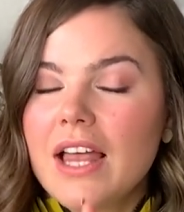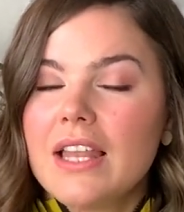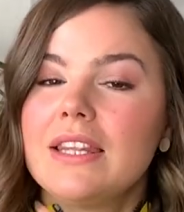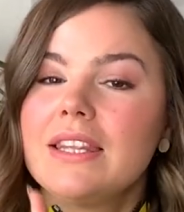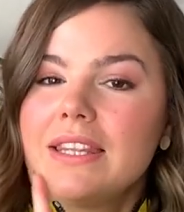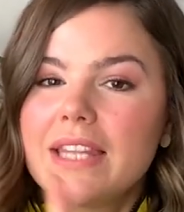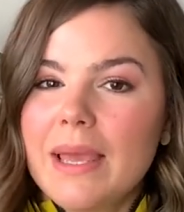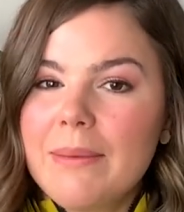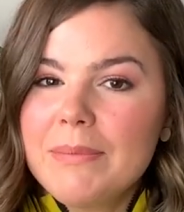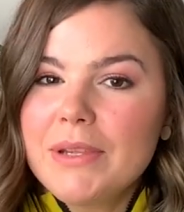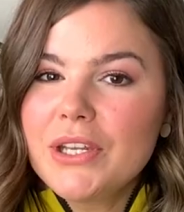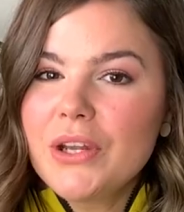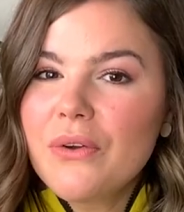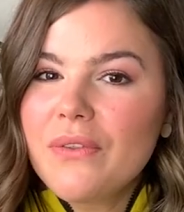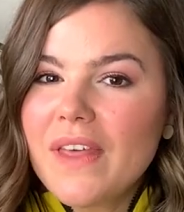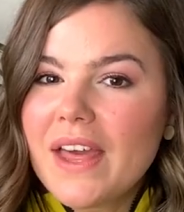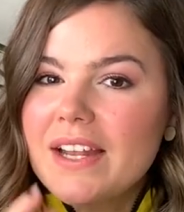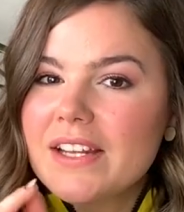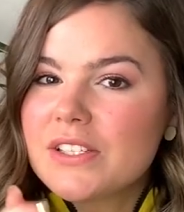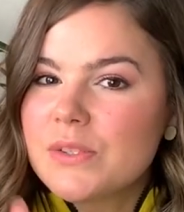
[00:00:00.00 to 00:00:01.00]
let me know
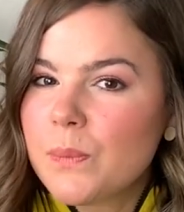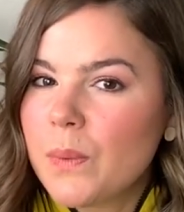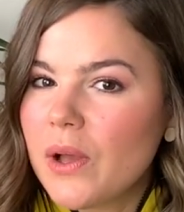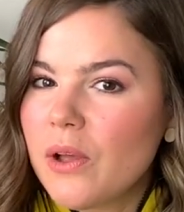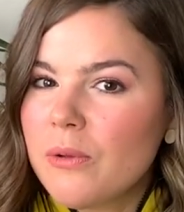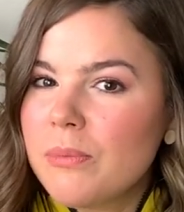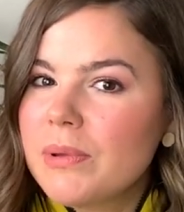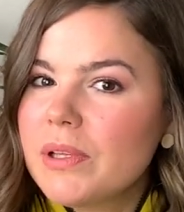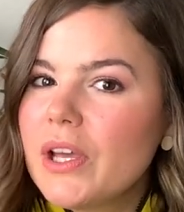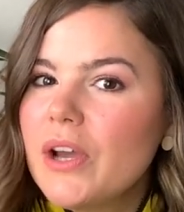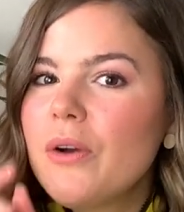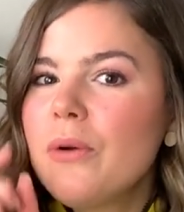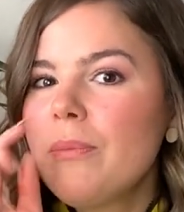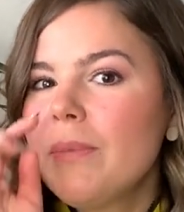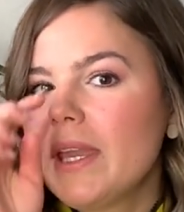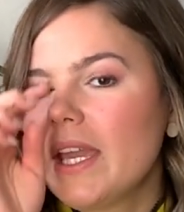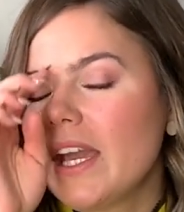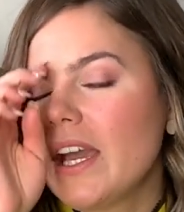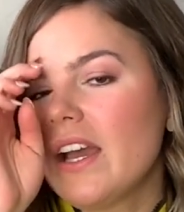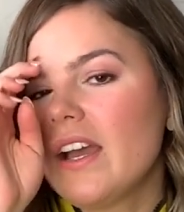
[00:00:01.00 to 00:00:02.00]
that as well below,
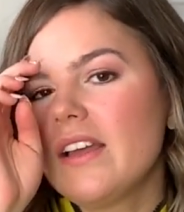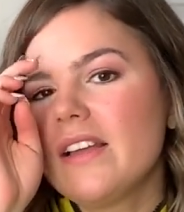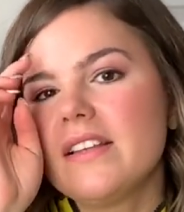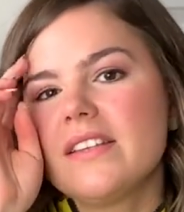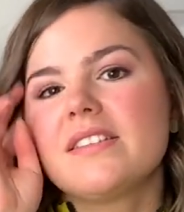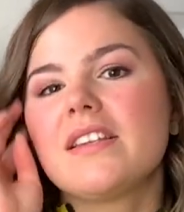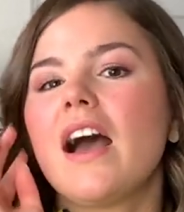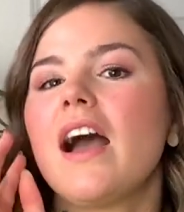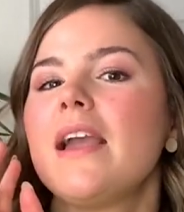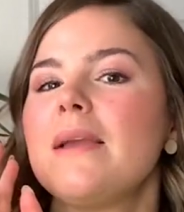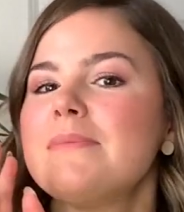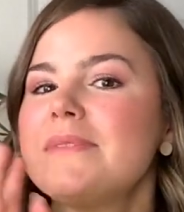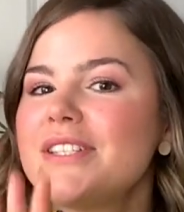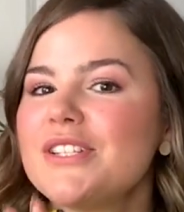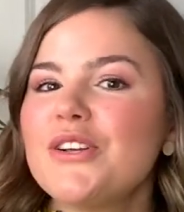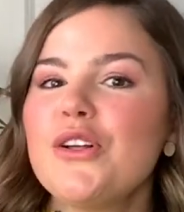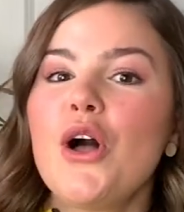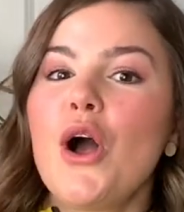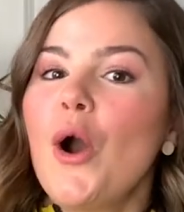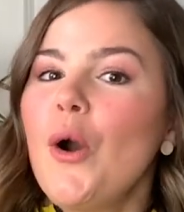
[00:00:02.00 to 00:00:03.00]
because I'm
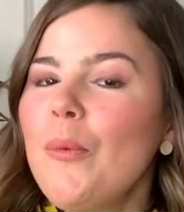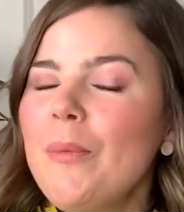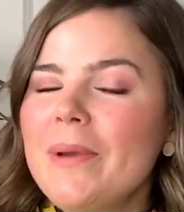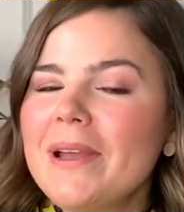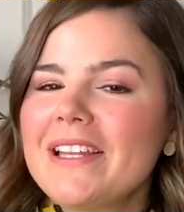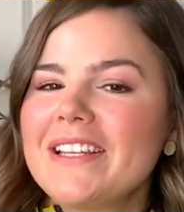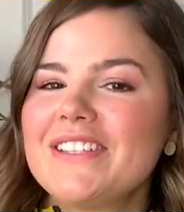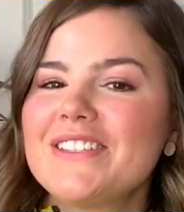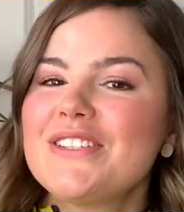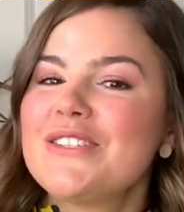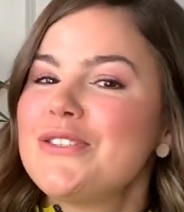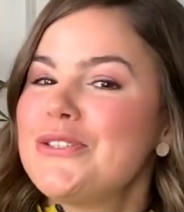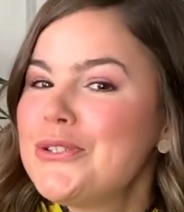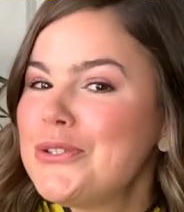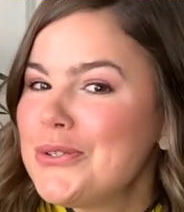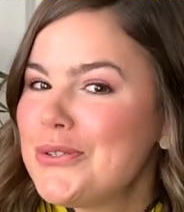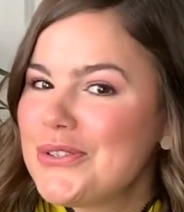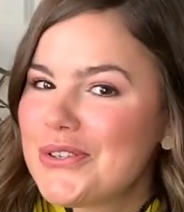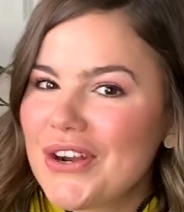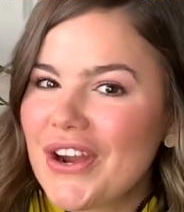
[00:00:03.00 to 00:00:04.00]
still open
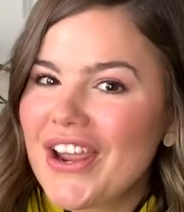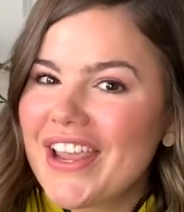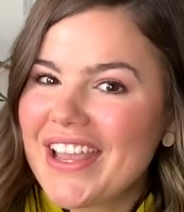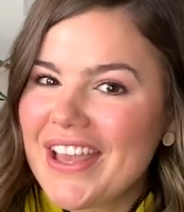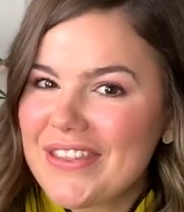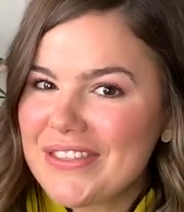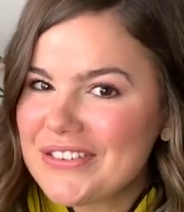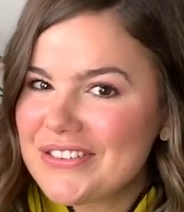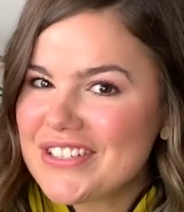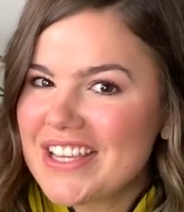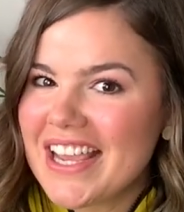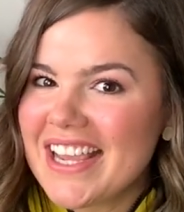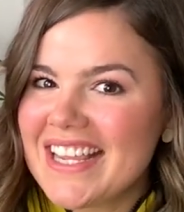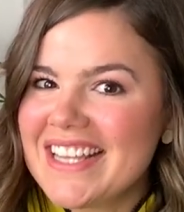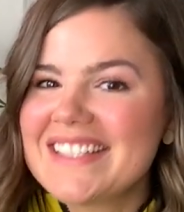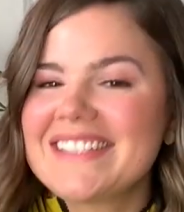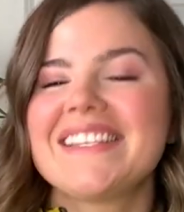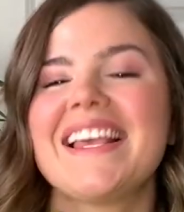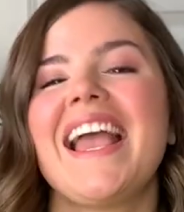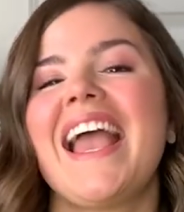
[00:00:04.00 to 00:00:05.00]
to trying other
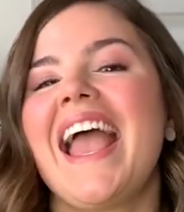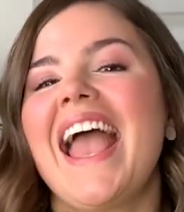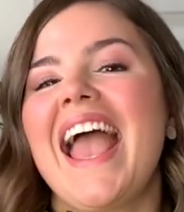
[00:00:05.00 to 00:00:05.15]
tights